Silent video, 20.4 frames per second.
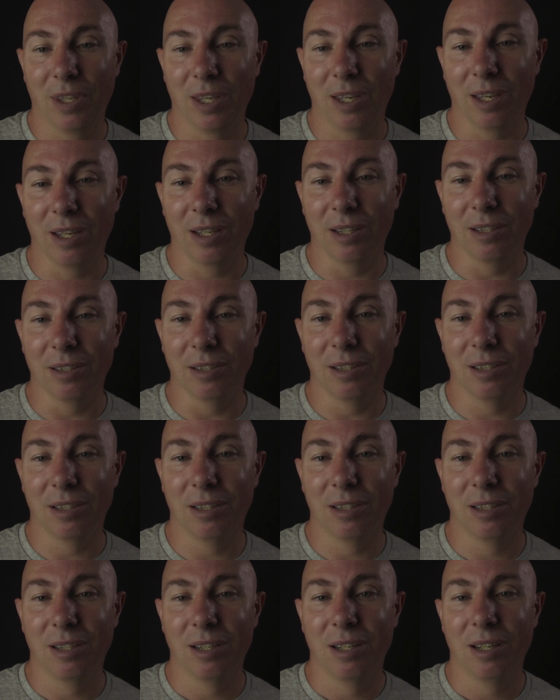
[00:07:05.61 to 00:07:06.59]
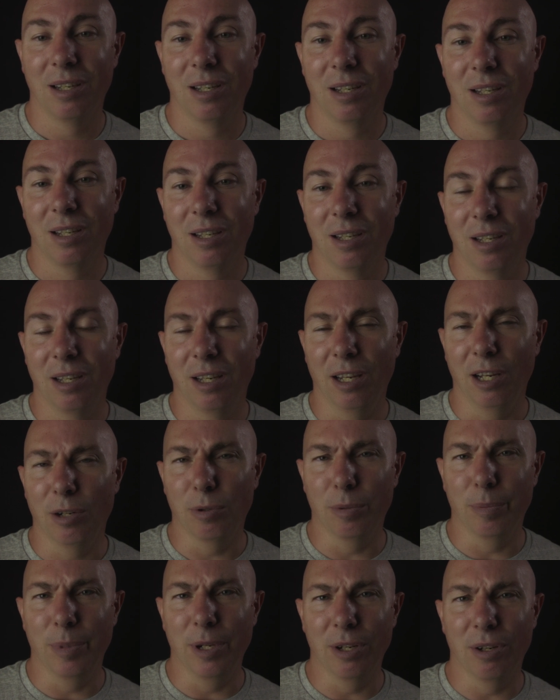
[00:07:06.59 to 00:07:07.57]
And it
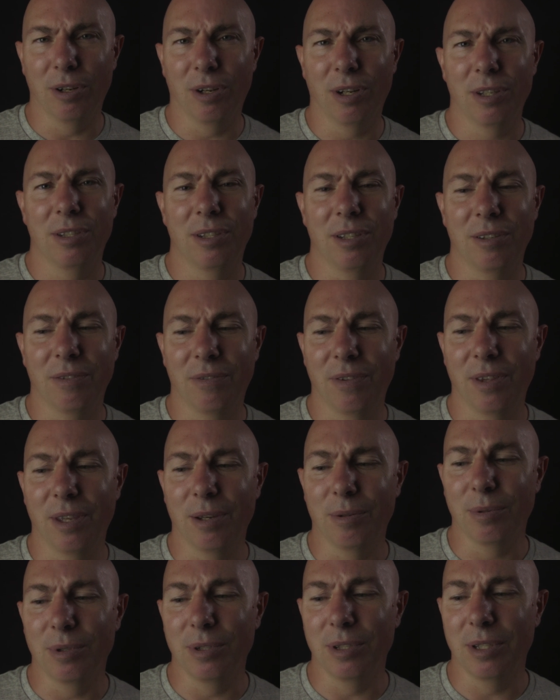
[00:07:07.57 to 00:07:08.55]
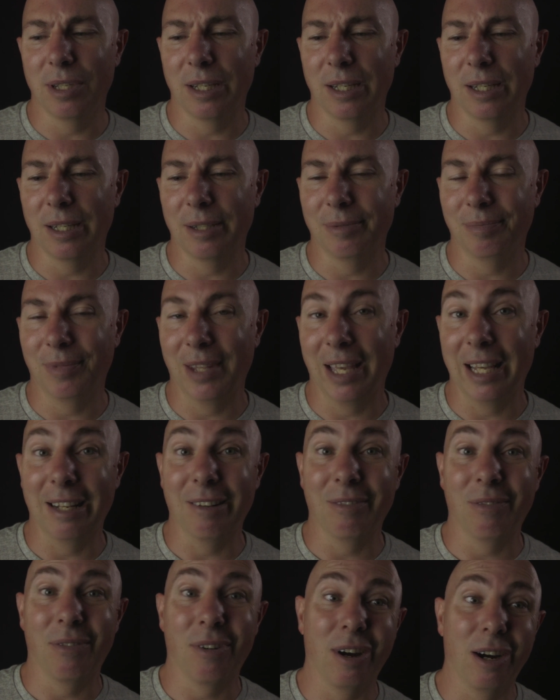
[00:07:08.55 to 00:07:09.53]
would be nice if there was an
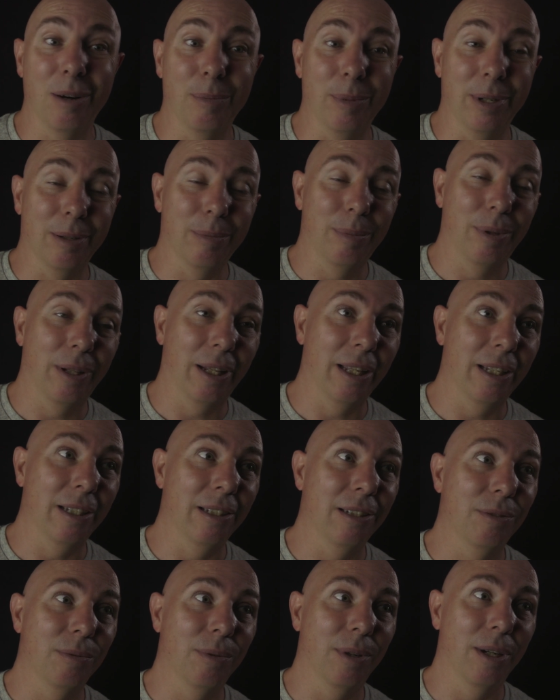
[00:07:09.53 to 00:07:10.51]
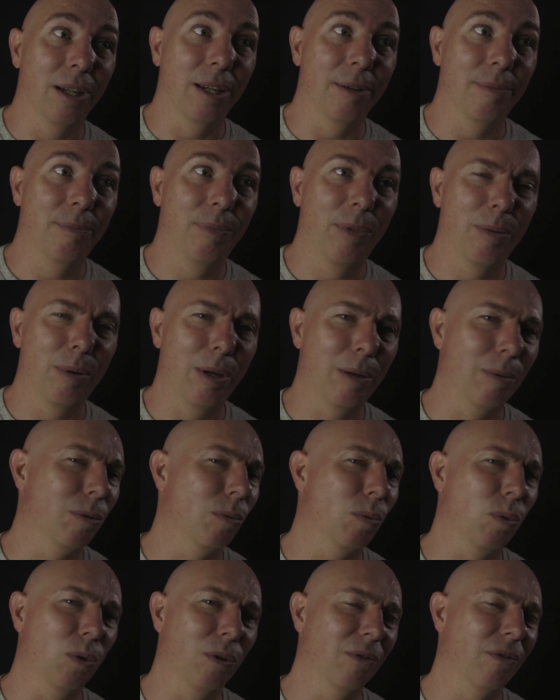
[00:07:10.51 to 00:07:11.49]
environment, a place where people
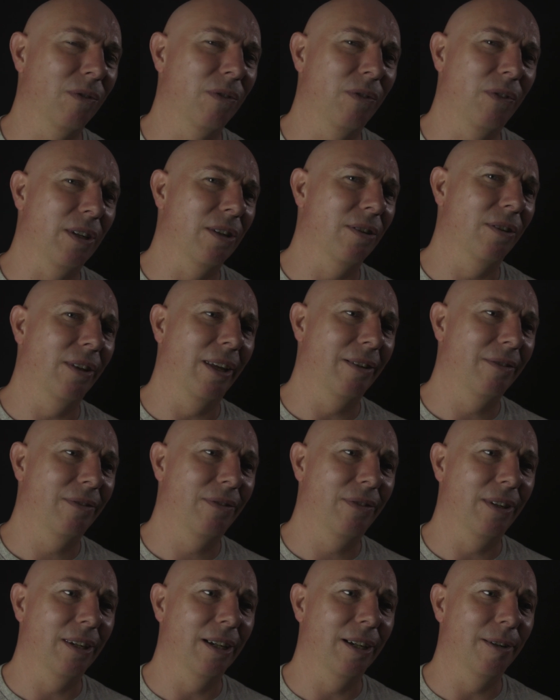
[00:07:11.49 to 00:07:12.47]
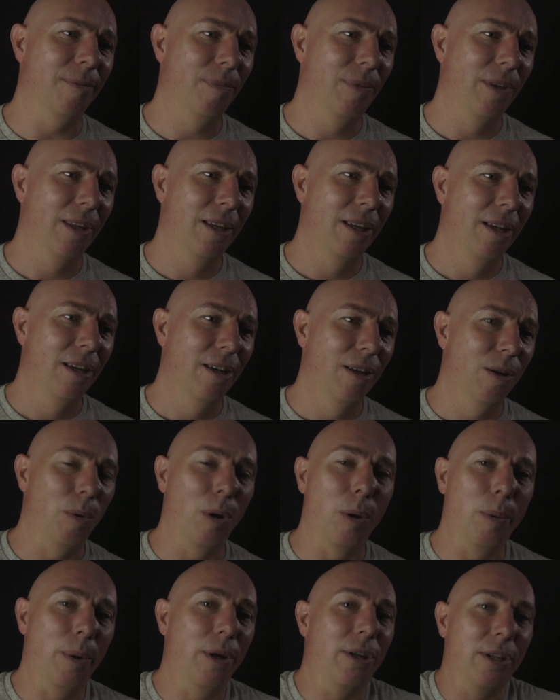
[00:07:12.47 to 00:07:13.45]
wouldn't feel that fear,
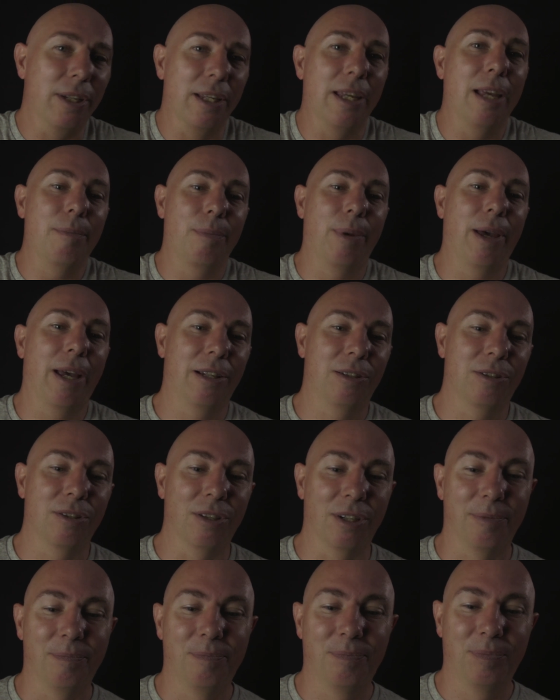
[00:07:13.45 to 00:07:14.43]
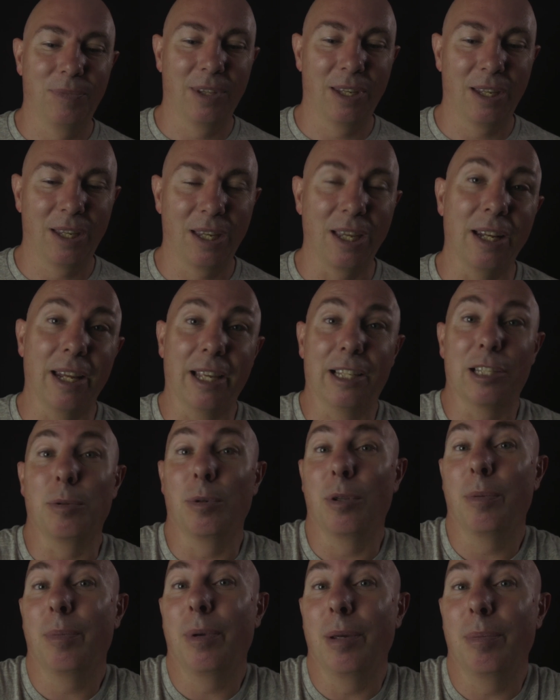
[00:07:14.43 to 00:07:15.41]
where we could get back to connecting
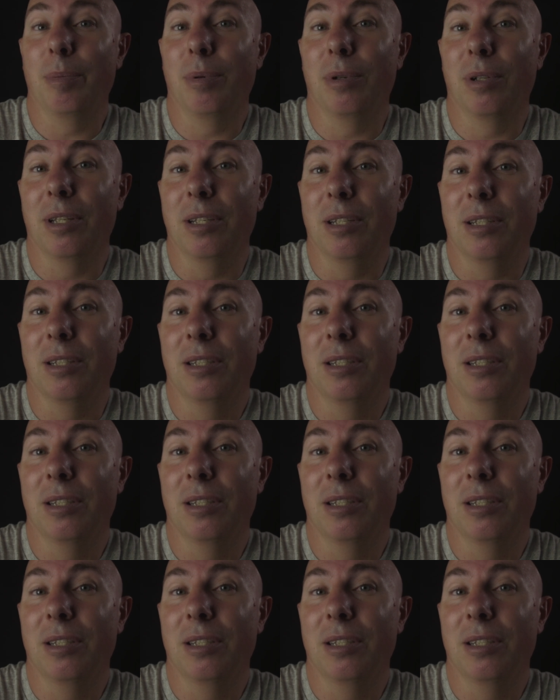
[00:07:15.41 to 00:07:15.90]
with people